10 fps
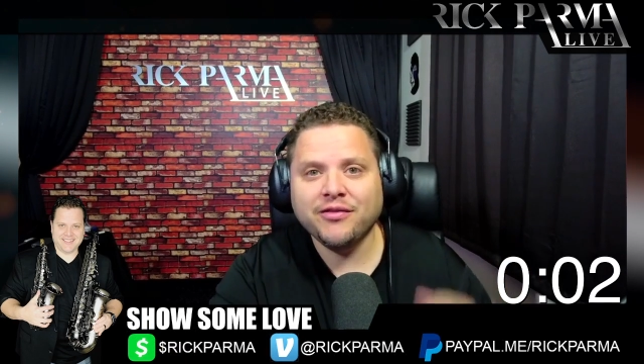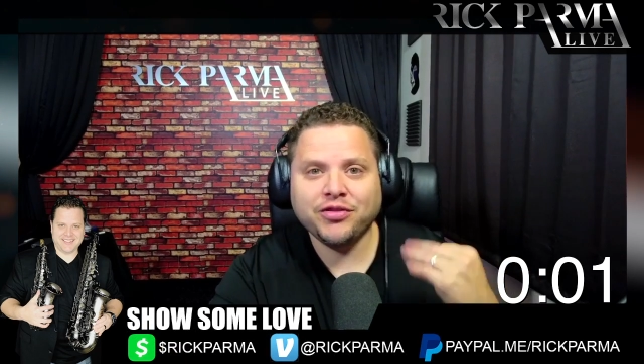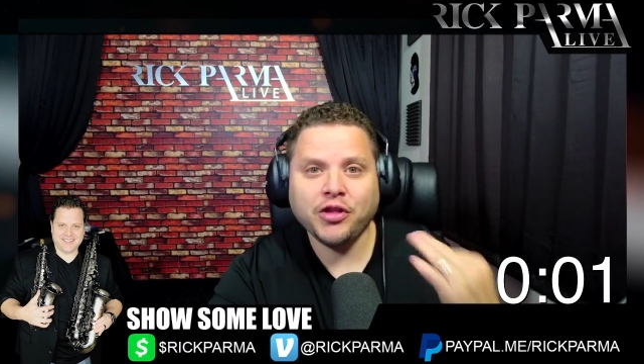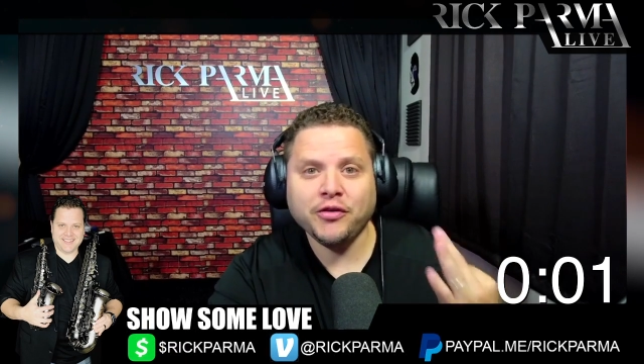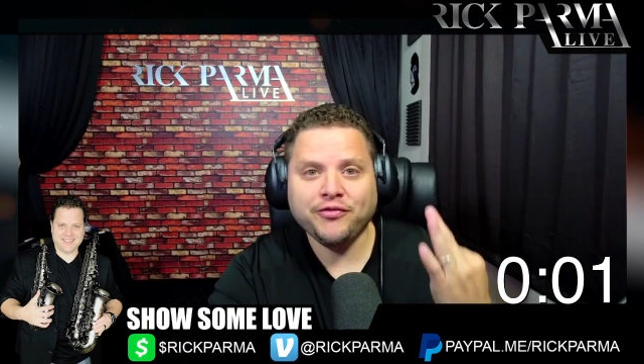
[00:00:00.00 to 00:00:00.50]

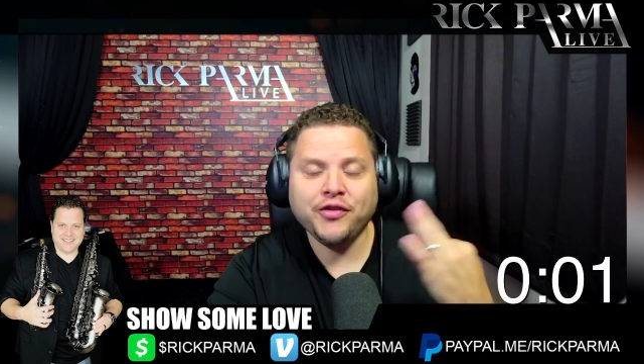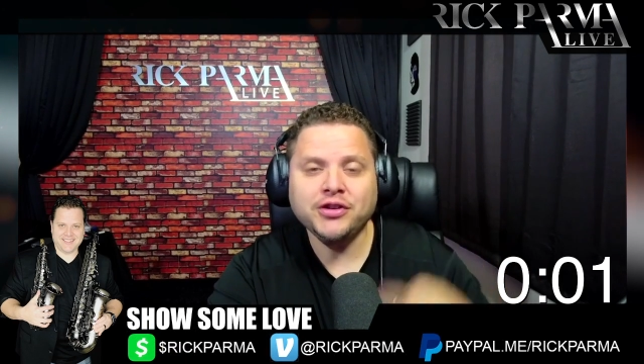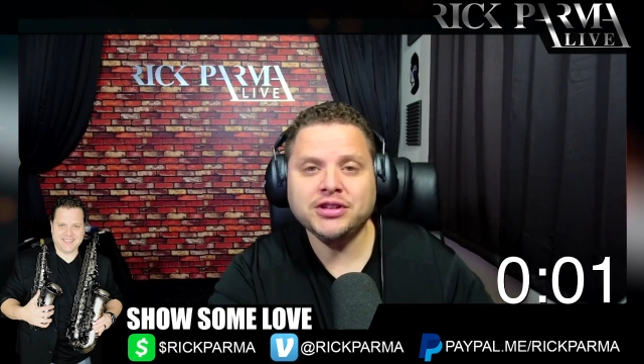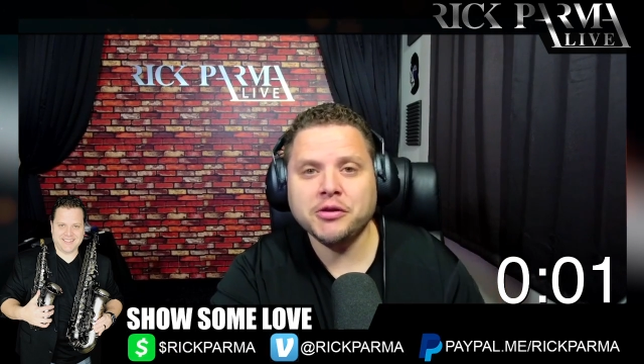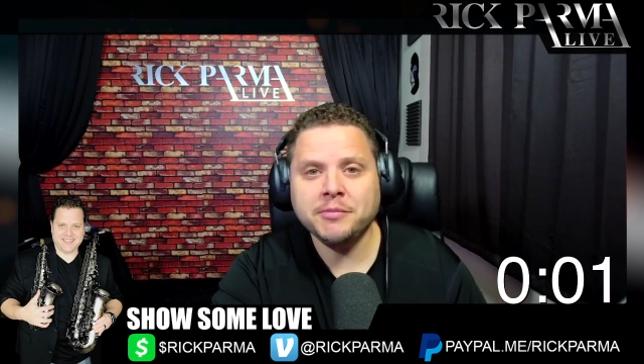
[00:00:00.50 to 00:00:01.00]

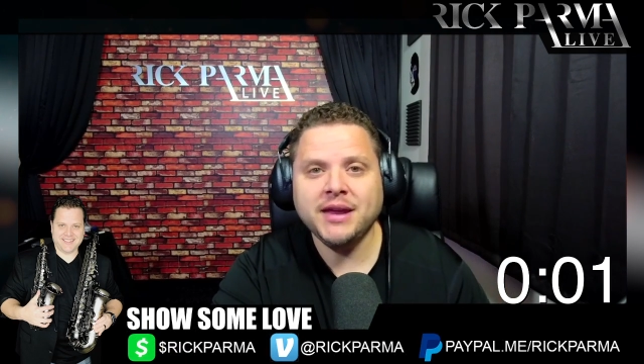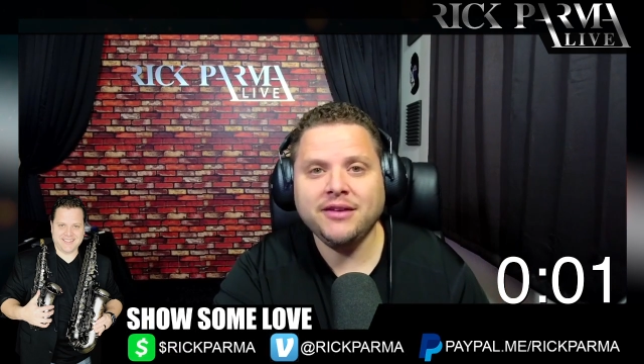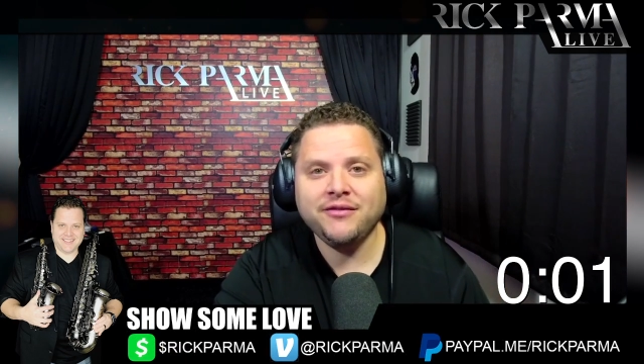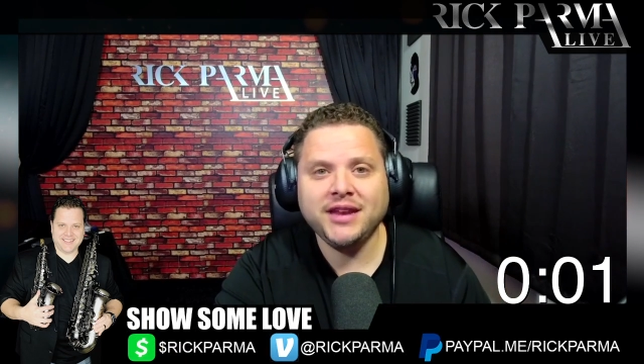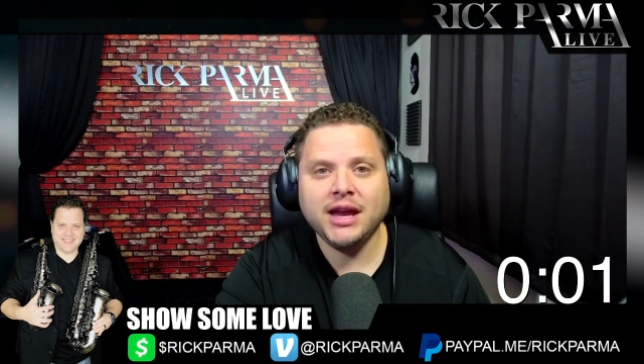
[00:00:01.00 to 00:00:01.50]
First 3rd
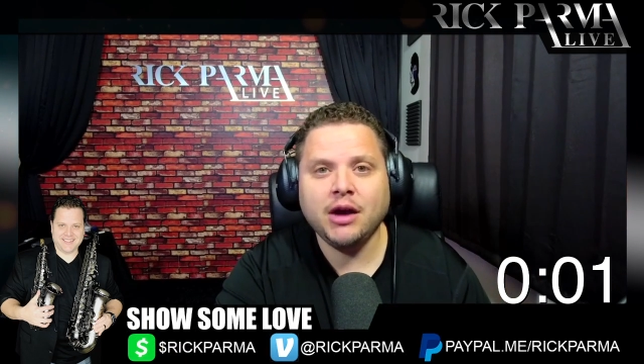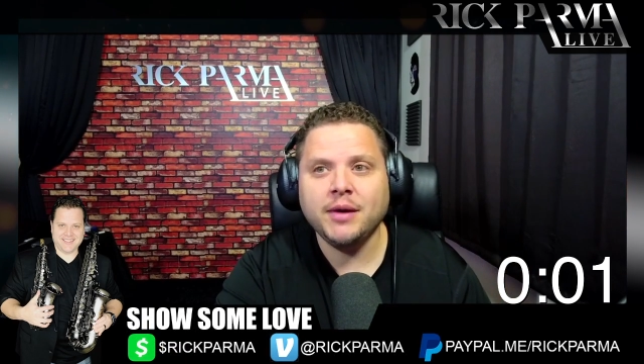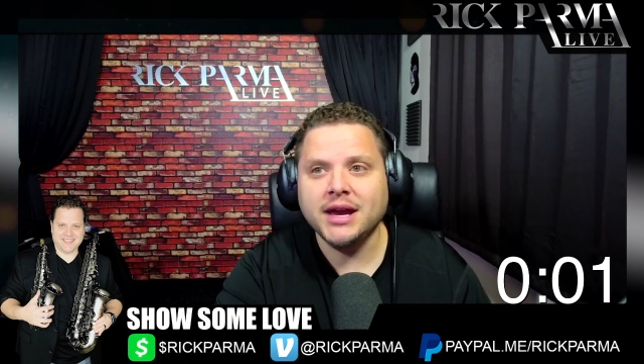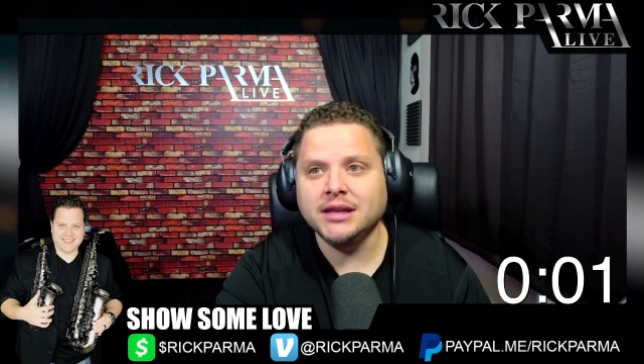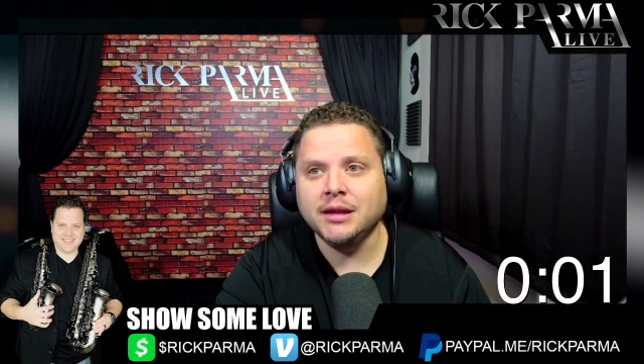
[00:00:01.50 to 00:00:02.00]
minute video
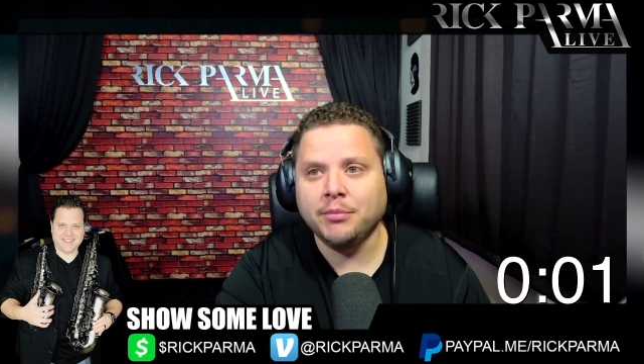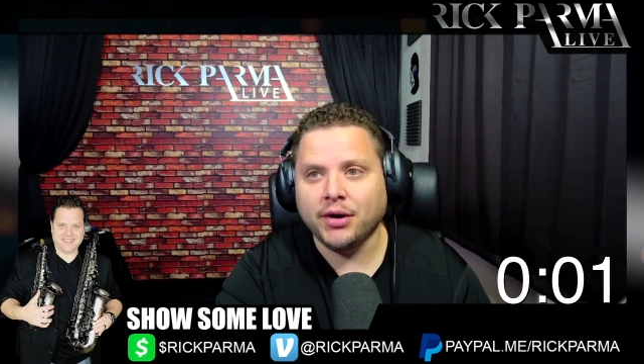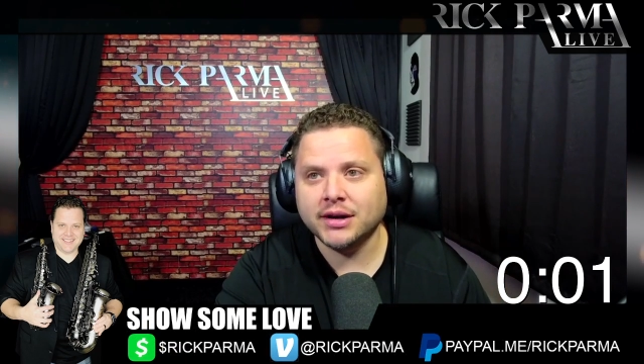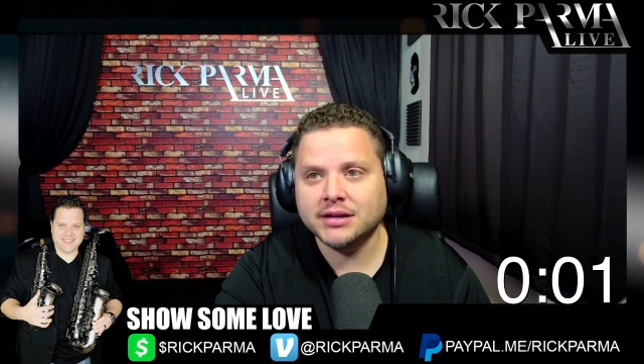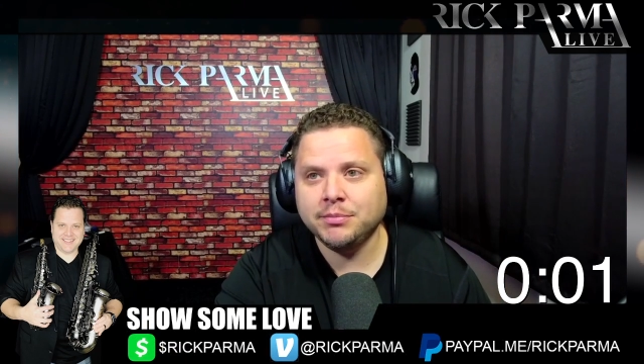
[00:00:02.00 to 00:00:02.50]
in the
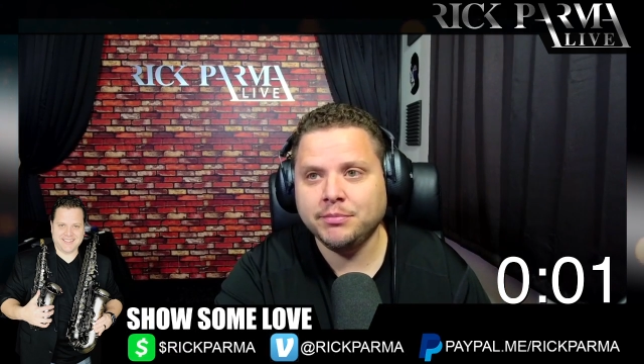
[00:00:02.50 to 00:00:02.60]
books.